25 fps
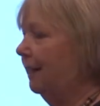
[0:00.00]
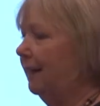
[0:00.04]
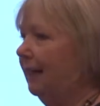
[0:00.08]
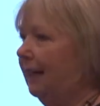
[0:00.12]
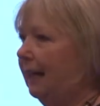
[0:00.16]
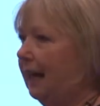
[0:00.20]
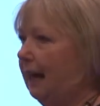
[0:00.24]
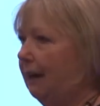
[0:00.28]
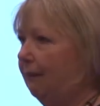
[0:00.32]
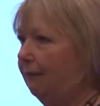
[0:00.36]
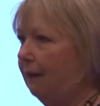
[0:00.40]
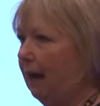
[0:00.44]
can
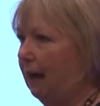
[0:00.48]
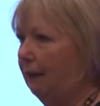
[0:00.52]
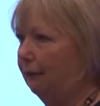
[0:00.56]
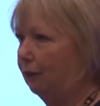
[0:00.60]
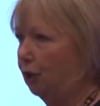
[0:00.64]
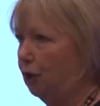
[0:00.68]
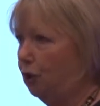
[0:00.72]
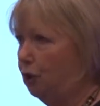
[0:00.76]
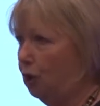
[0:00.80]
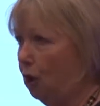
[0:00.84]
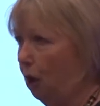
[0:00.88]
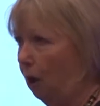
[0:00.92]
get round
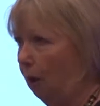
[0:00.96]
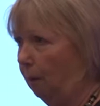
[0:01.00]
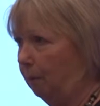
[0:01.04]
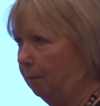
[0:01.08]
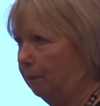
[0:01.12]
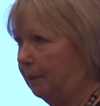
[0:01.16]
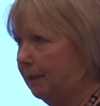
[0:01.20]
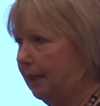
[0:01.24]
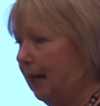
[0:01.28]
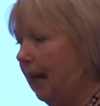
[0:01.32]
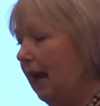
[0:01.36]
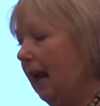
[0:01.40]
the
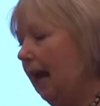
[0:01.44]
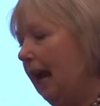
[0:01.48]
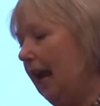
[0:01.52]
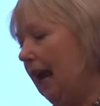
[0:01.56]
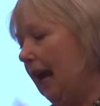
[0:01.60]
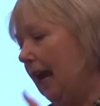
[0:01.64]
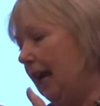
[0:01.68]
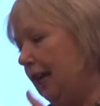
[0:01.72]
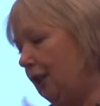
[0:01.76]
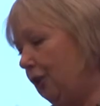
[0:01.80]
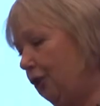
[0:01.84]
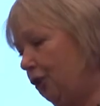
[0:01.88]
shops.
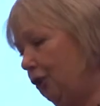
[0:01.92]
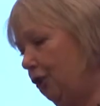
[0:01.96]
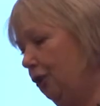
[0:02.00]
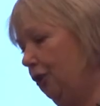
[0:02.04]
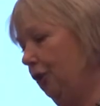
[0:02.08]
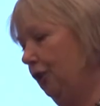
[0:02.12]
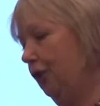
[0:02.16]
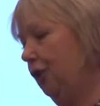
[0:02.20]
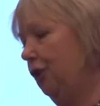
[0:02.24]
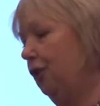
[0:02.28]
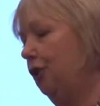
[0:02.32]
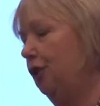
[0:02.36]
It's
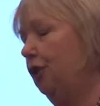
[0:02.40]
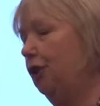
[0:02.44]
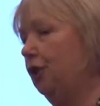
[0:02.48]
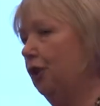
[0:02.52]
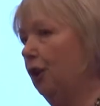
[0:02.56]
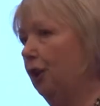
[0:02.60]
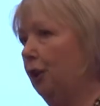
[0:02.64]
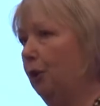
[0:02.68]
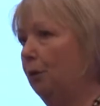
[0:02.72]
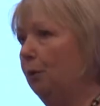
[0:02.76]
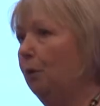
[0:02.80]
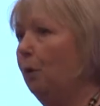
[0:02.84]
just to
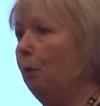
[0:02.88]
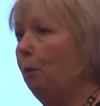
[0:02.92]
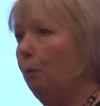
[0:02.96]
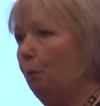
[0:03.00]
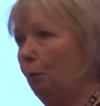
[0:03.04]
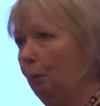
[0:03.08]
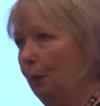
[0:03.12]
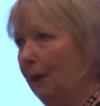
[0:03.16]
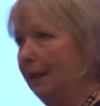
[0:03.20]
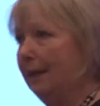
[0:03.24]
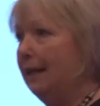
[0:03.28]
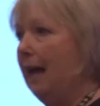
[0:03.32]
do
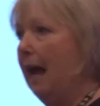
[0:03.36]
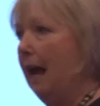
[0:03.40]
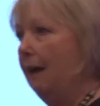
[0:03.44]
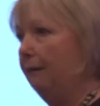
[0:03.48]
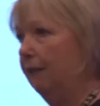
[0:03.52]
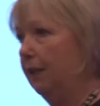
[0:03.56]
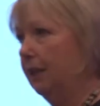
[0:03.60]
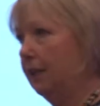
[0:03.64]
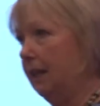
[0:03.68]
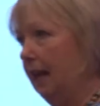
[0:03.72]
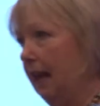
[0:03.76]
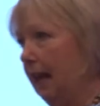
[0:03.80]
with
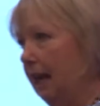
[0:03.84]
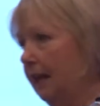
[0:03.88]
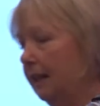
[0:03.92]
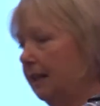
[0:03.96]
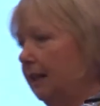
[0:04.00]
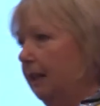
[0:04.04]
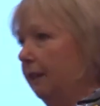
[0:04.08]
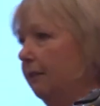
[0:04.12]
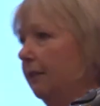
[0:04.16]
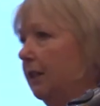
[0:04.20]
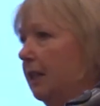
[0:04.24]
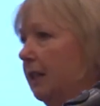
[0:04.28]
everyday
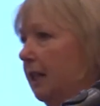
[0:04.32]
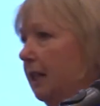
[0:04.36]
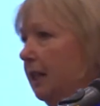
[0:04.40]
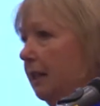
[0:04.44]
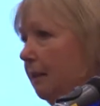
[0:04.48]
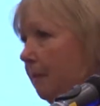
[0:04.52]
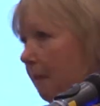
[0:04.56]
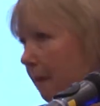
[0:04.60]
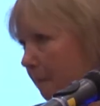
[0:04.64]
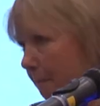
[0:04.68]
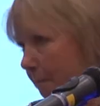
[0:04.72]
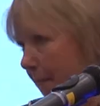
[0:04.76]
activities,